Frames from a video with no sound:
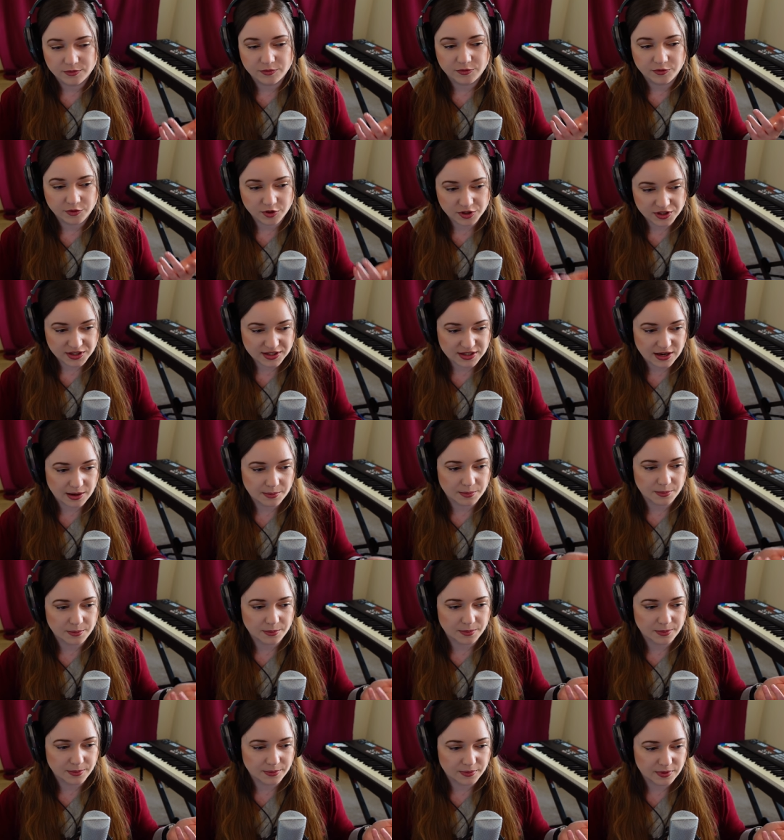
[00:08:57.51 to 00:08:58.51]
for
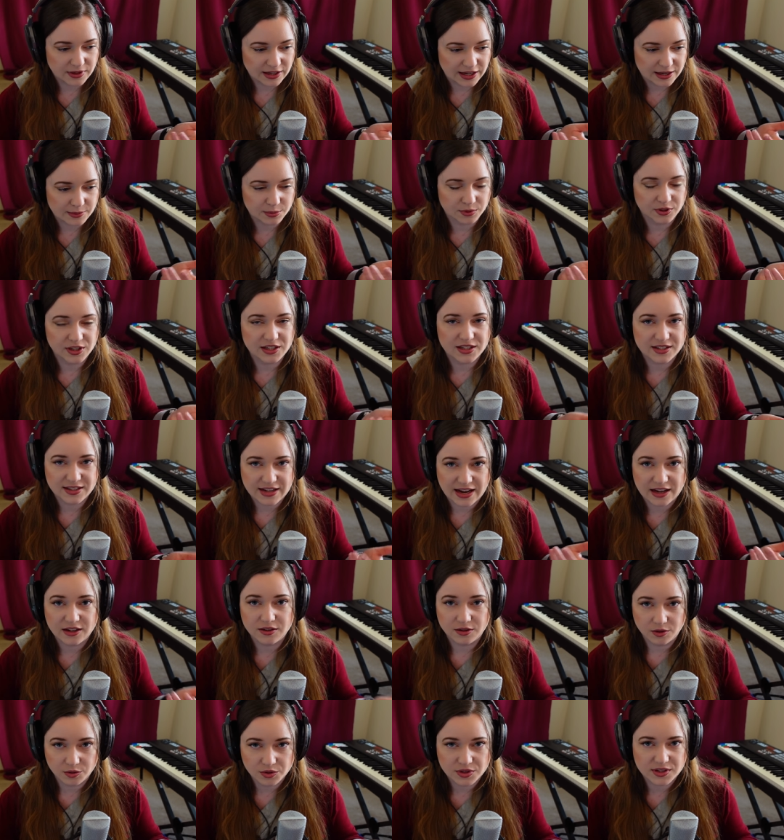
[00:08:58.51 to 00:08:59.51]
some libraries,
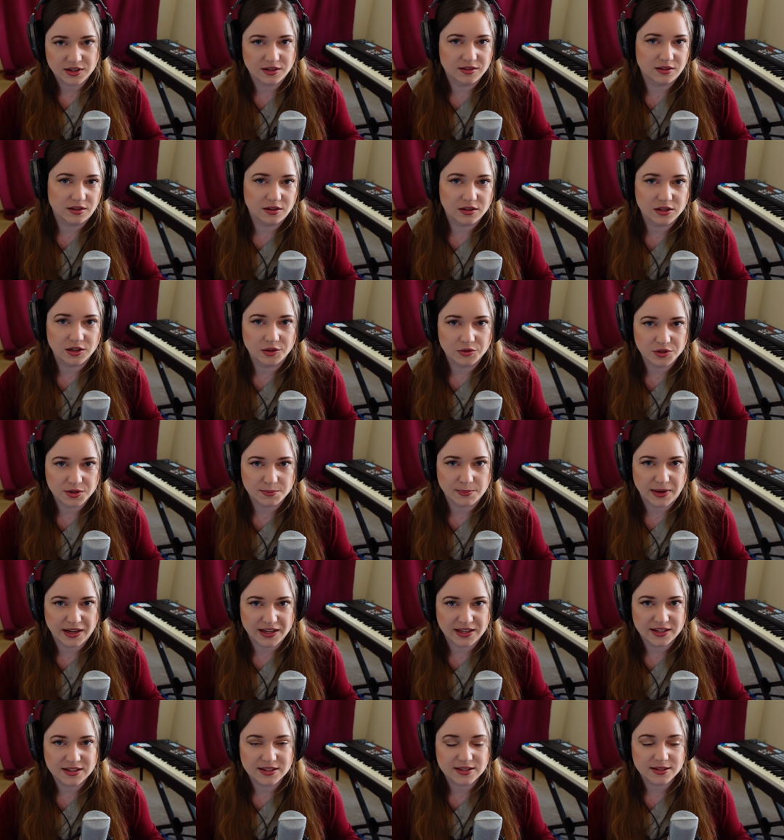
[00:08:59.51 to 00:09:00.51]
that those are the close
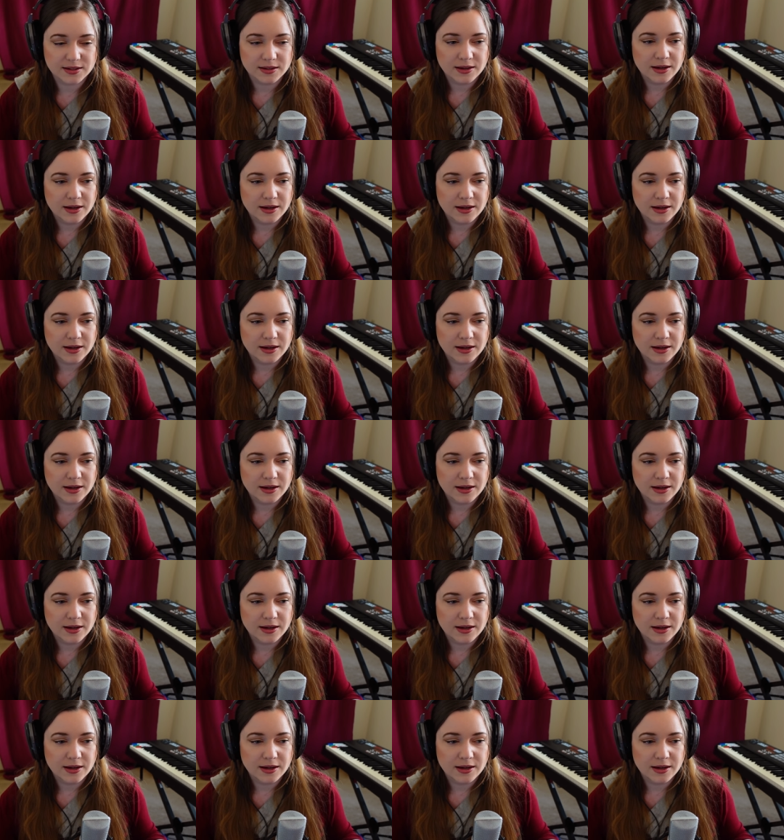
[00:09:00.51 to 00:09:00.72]
mics,